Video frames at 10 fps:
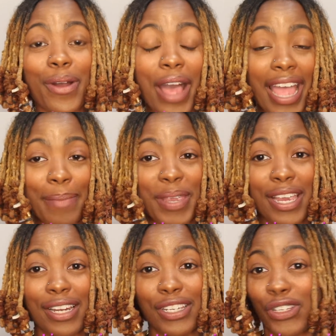I am
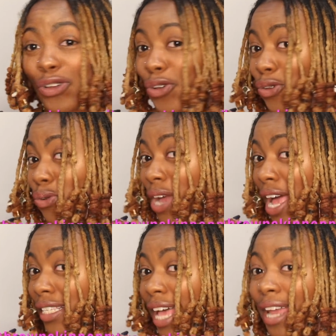here to show you
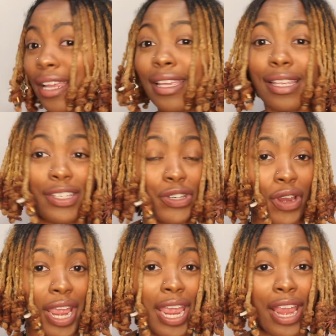guys how to get
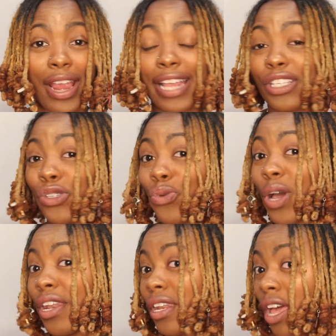your hair into
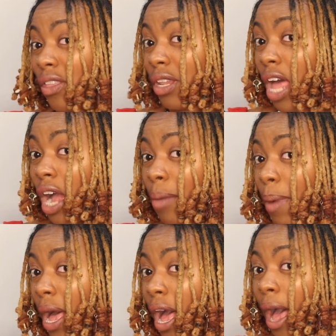another Loc
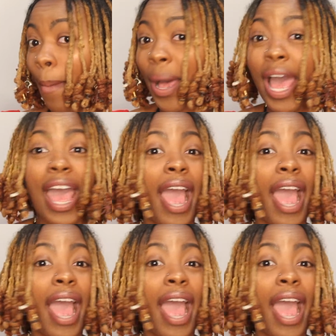Bob